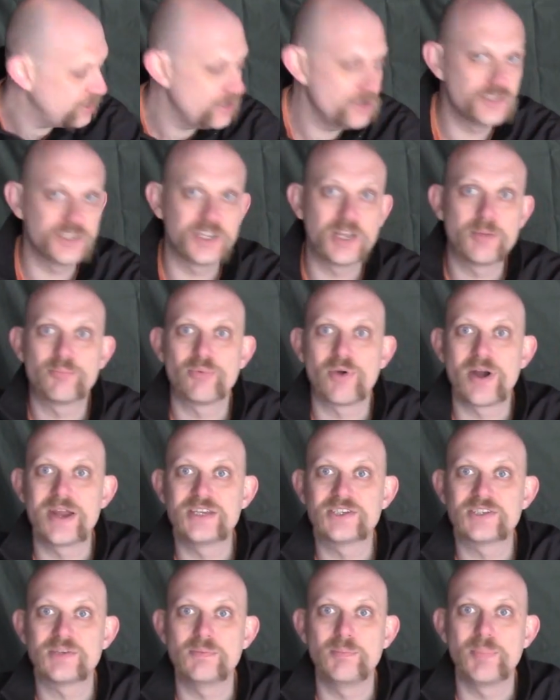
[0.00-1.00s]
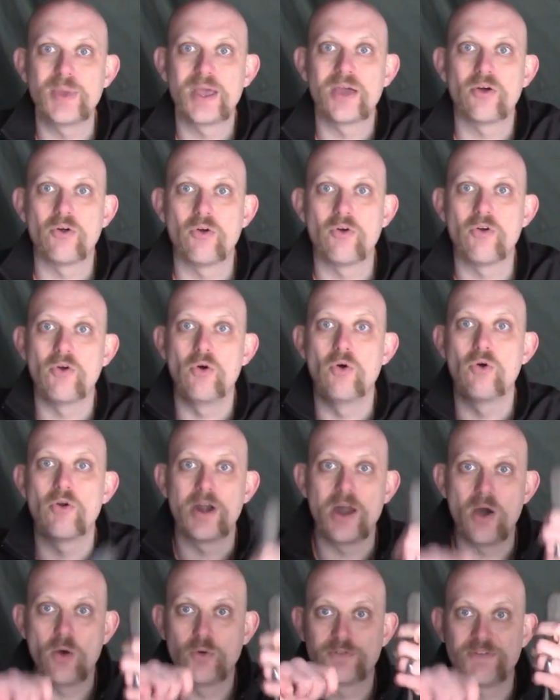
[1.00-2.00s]
using a brace and bit, or
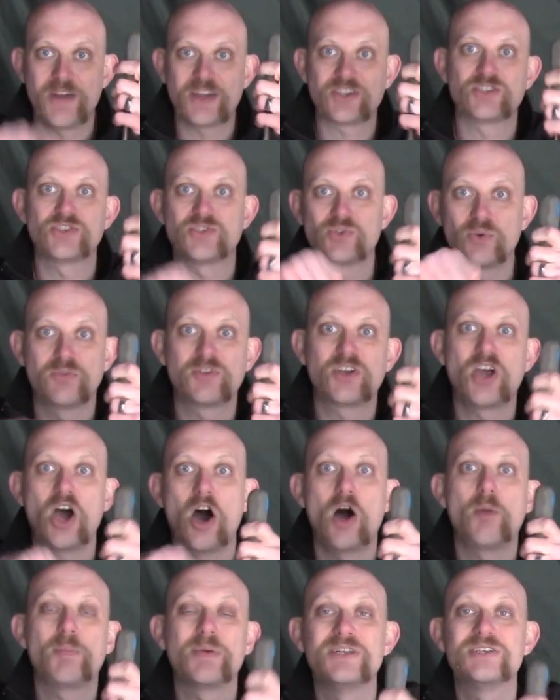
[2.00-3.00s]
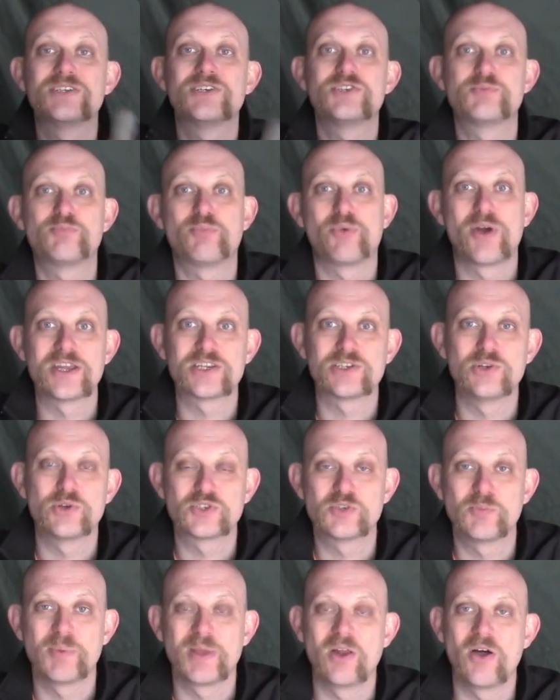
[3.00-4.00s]
an old-fashioned sort of carpenter's brace,
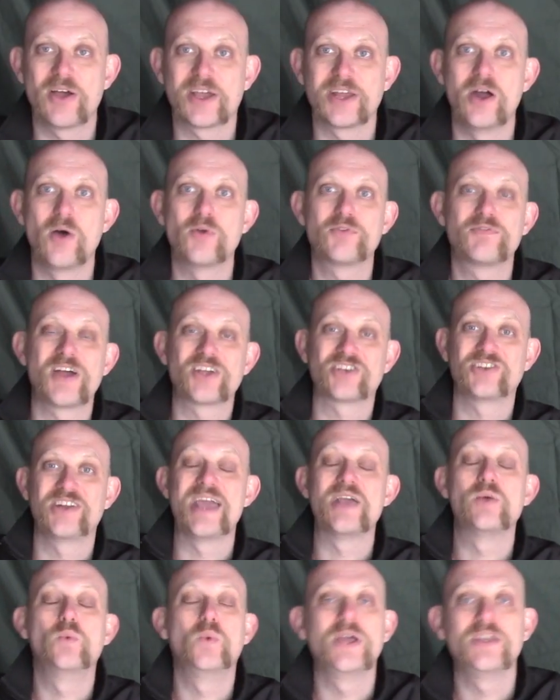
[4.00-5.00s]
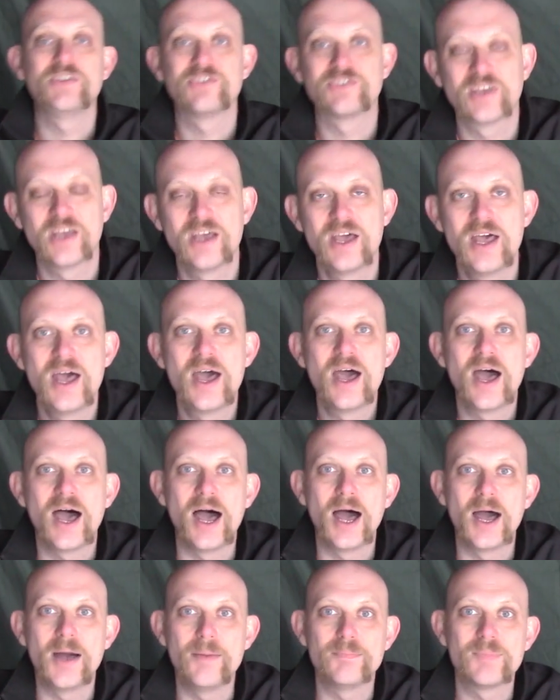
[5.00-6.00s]
looks a bit like an old-fashioned egg whisk.
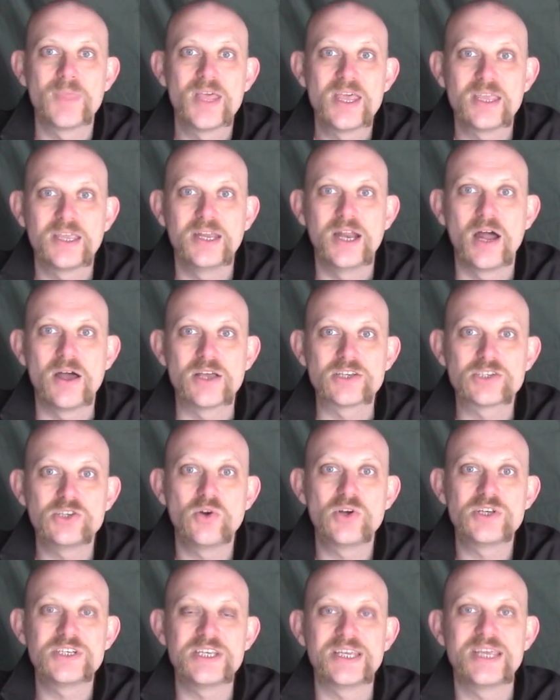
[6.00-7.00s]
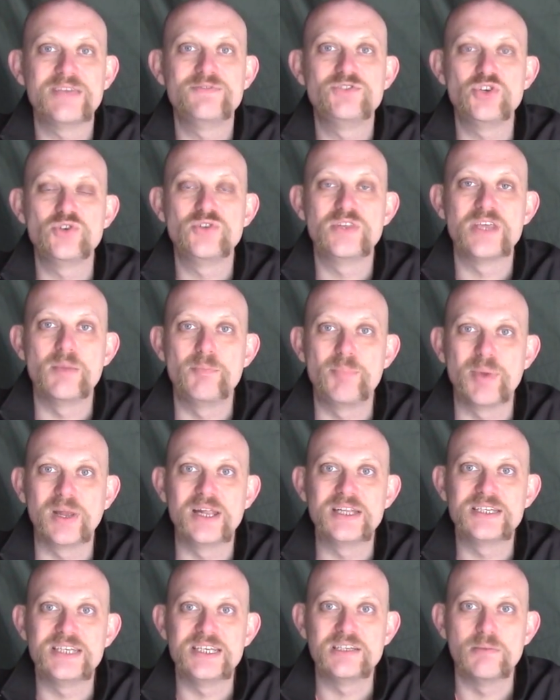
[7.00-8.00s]
As long as it gives you the
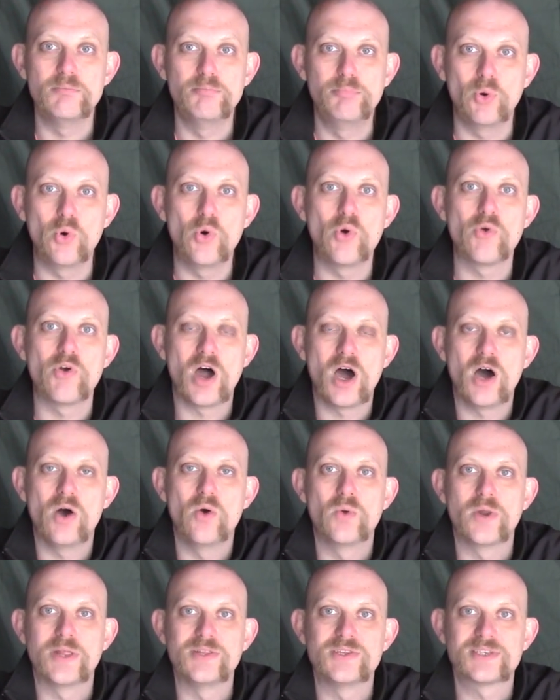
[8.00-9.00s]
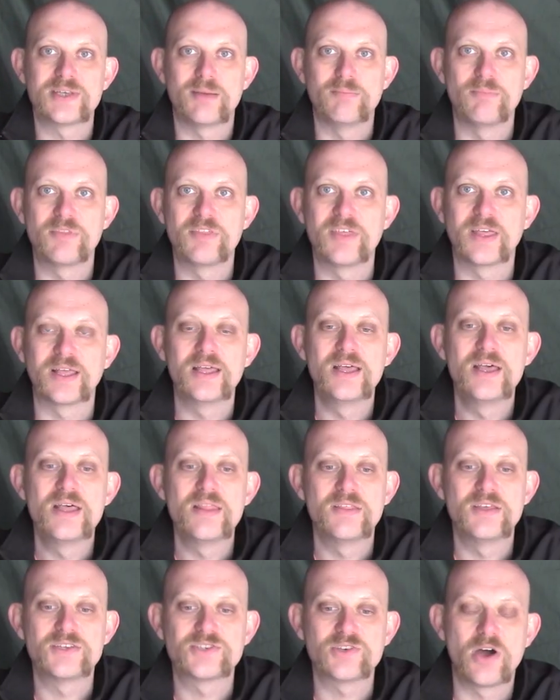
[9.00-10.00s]
ability to bore a hole in something
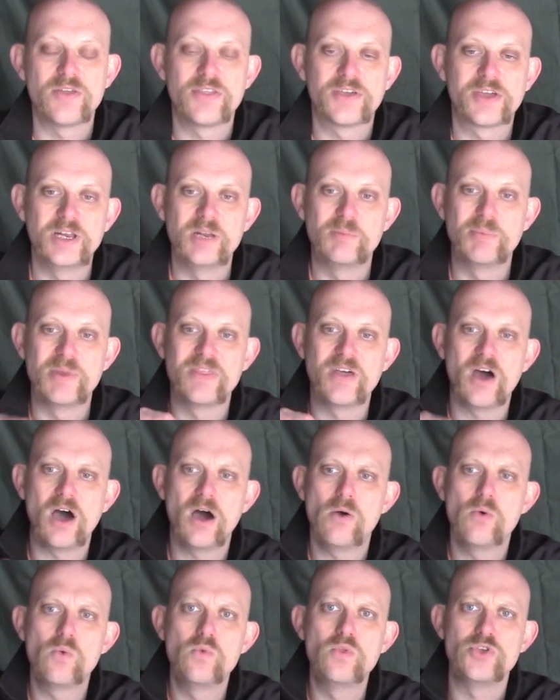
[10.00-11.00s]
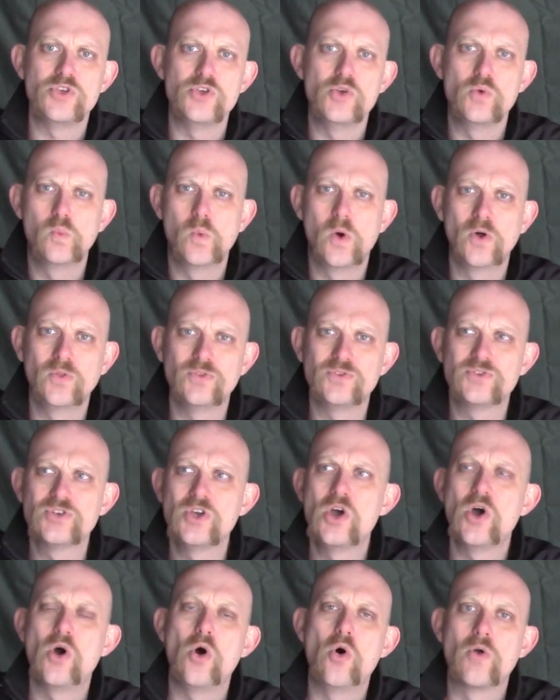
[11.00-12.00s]
that's either going to be the hole that you want,
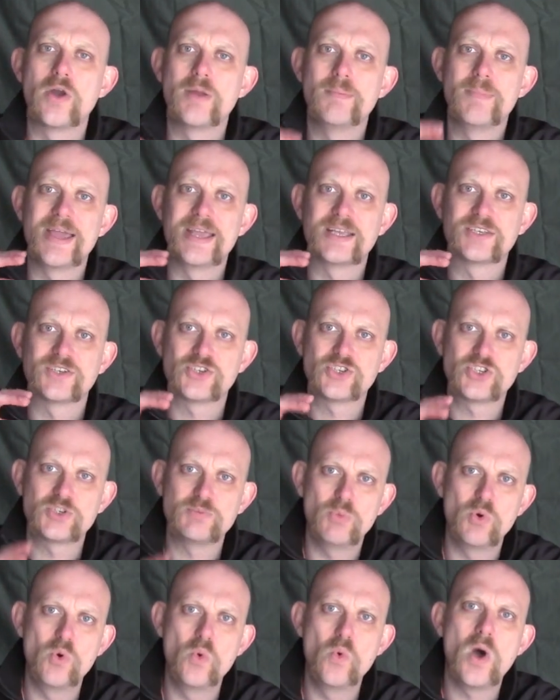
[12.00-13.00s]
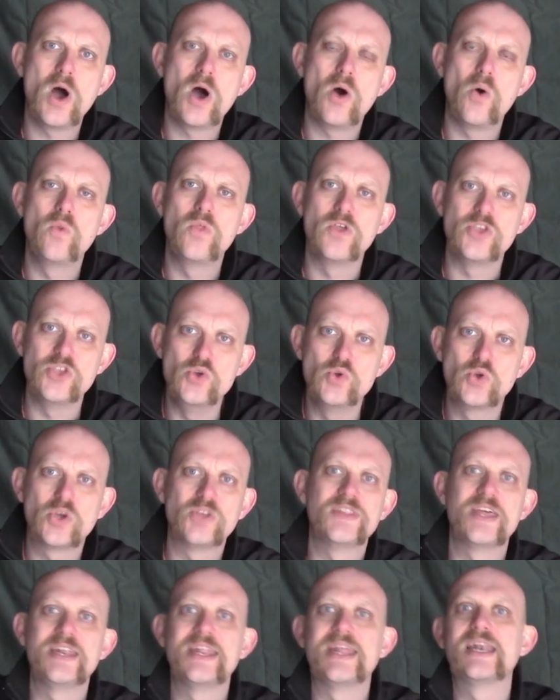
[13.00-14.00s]
or it makes a small hole that you
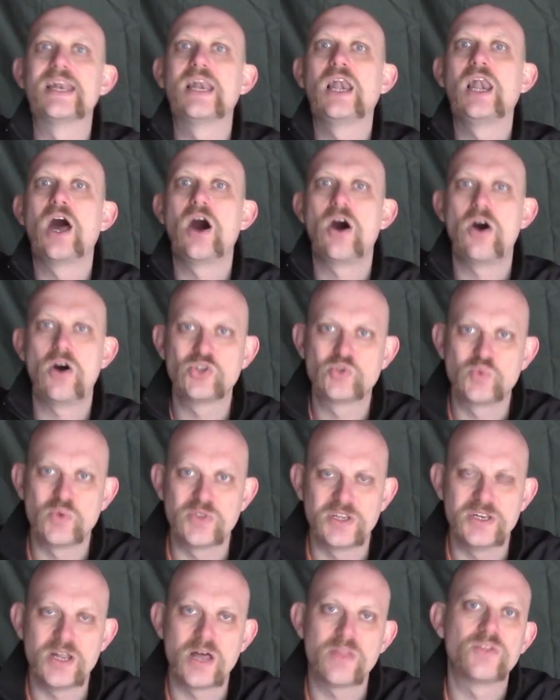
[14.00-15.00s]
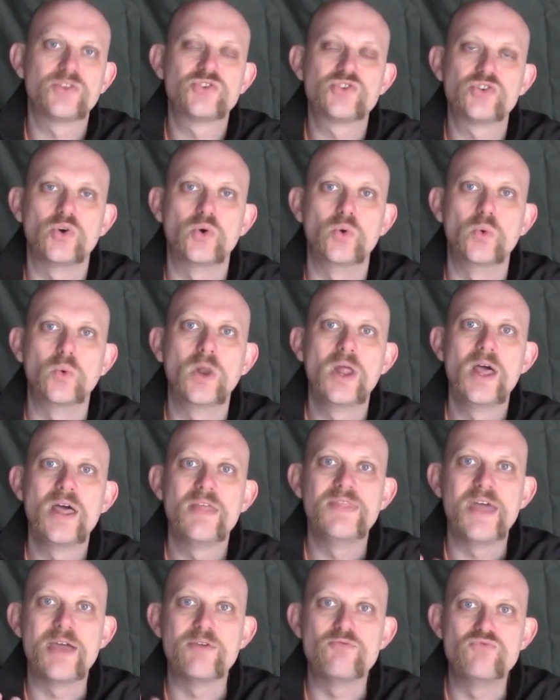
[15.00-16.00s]
can then enlarge with another tool,
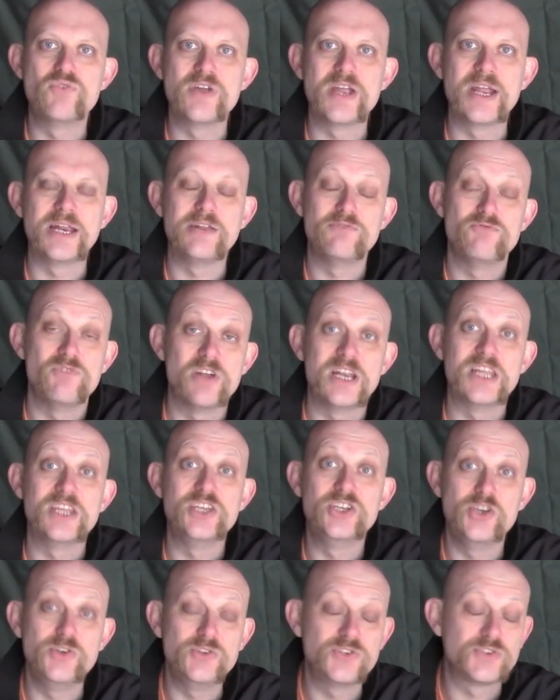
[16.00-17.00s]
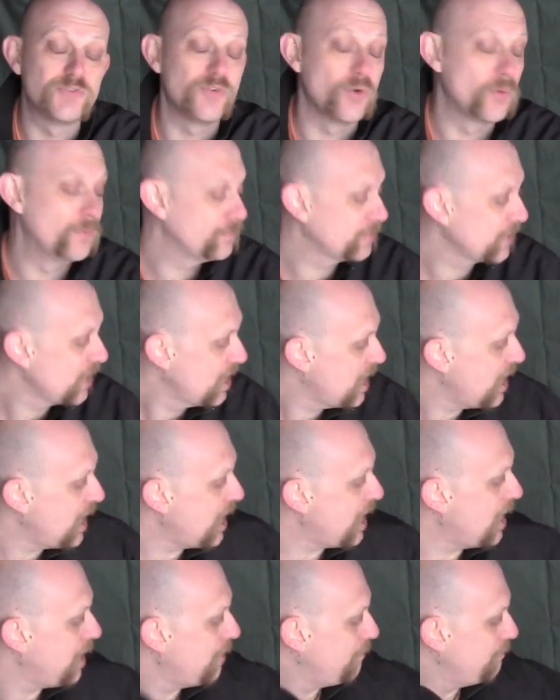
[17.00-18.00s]
they're really, really useful.
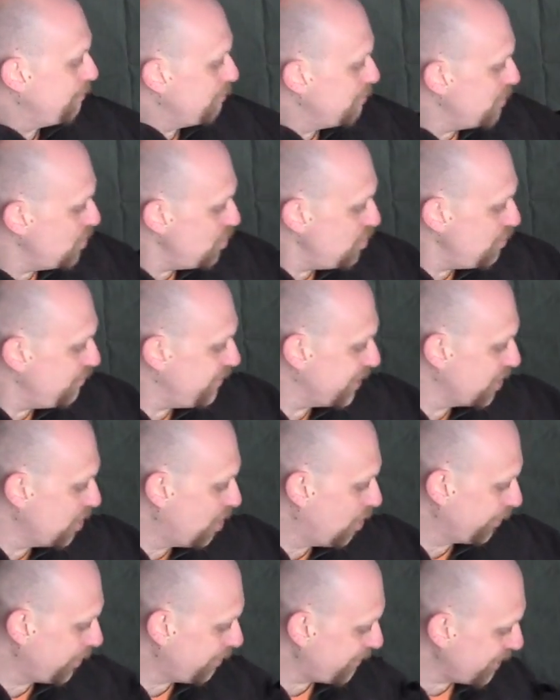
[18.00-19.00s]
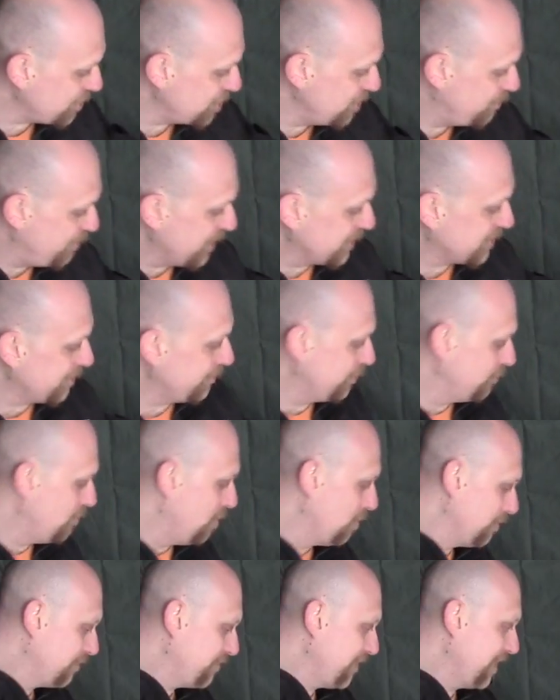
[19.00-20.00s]
Moving on, I've actually picked up the
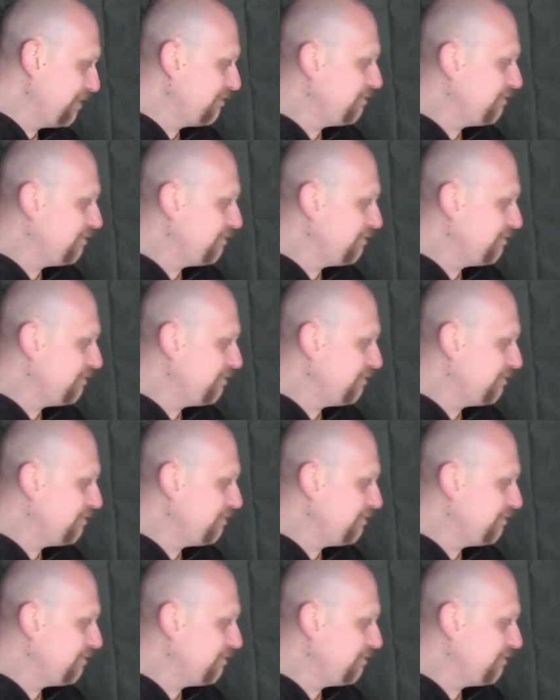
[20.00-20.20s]
wrong thing